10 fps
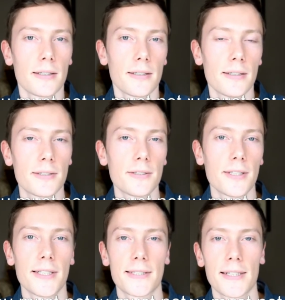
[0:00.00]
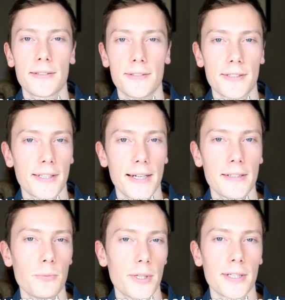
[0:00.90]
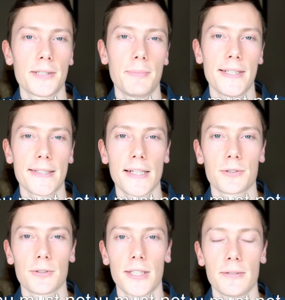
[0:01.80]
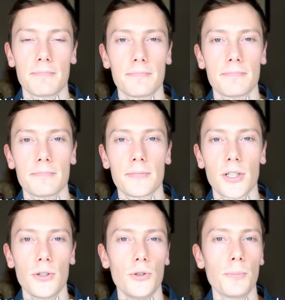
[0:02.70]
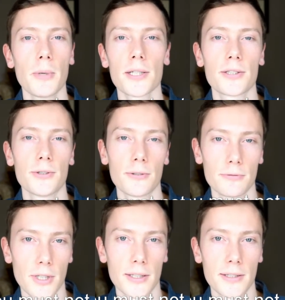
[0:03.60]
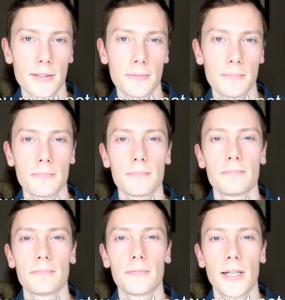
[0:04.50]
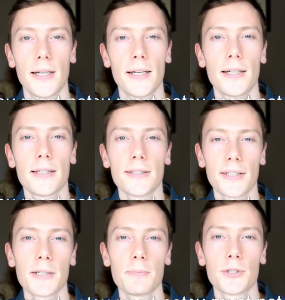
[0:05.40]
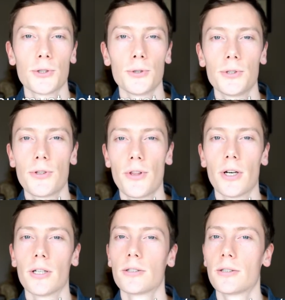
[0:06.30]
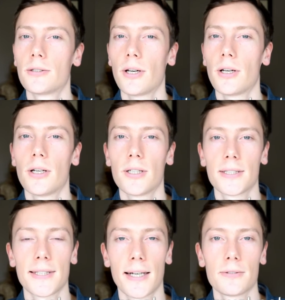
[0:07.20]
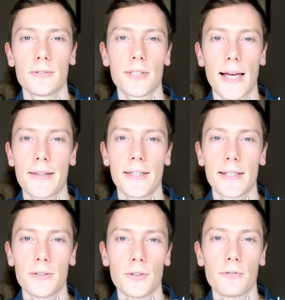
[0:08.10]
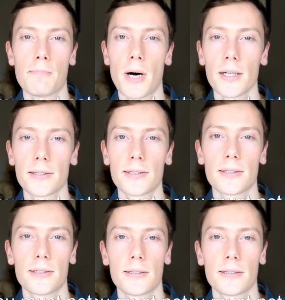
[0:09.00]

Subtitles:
Listen to this sentence again when I speak naturally. You must not run. Did I produce the t sound at the end of must?